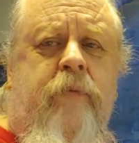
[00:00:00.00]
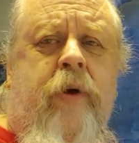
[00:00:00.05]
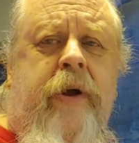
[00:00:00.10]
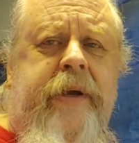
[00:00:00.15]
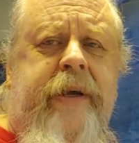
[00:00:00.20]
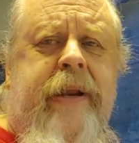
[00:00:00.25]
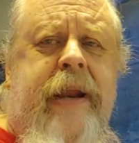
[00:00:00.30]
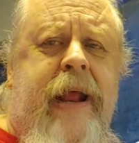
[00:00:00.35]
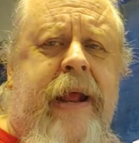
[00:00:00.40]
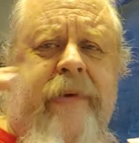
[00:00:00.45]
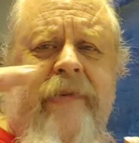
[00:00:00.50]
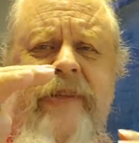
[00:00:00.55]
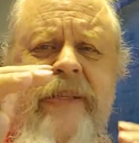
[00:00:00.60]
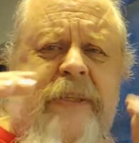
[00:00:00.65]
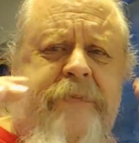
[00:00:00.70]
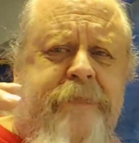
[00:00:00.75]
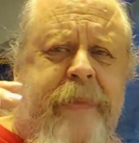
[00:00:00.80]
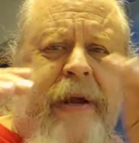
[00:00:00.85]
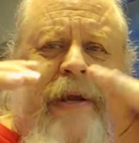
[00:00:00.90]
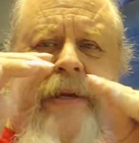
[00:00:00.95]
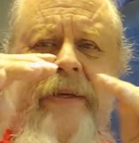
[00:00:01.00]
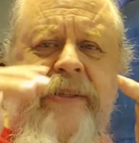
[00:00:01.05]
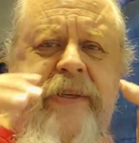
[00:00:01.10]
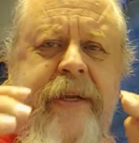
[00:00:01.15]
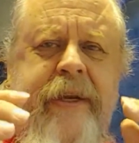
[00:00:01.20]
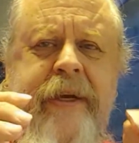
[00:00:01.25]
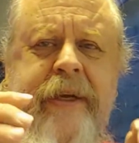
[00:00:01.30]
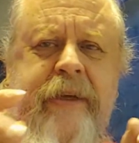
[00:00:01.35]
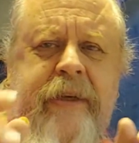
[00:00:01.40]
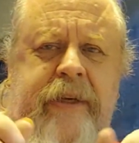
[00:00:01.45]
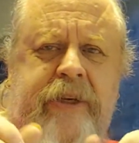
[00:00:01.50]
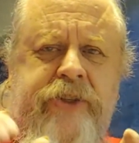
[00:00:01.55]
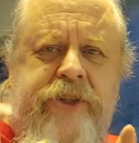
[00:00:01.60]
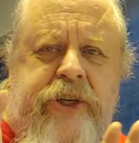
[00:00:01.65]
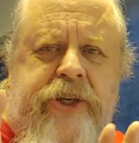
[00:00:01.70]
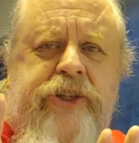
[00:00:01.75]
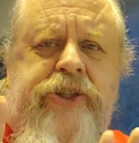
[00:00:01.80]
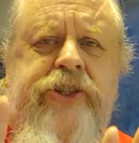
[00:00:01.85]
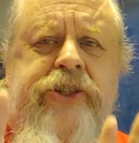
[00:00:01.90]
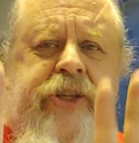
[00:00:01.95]
One can have spikes in it because
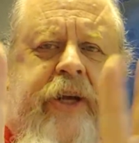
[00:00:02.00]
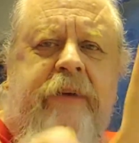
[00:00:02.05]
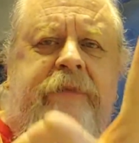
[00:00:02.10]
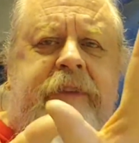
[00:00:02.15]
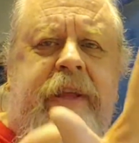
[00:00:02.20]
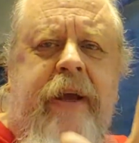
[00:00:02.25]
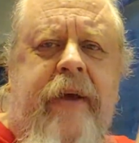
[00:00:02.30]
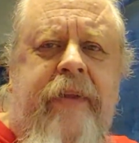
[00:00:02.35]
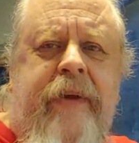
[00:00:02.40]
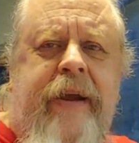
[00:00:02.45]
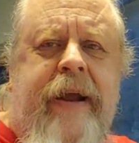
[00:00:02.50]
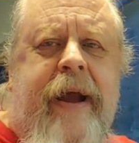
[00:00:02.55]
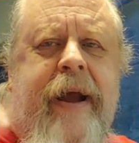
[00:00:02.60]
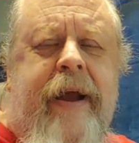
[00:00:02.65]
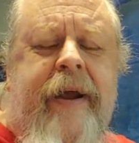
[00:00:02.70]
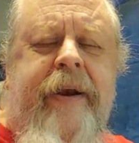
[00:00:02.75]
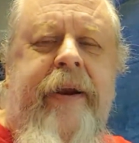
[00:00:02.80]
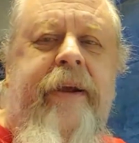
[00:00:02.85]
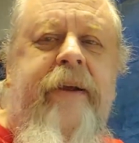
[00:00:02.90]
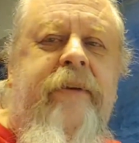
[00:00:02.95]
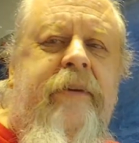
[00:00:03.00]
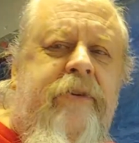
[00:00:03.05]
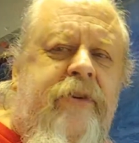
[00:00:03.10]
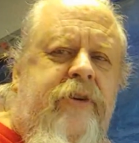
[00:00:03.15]
you shove the other guy and you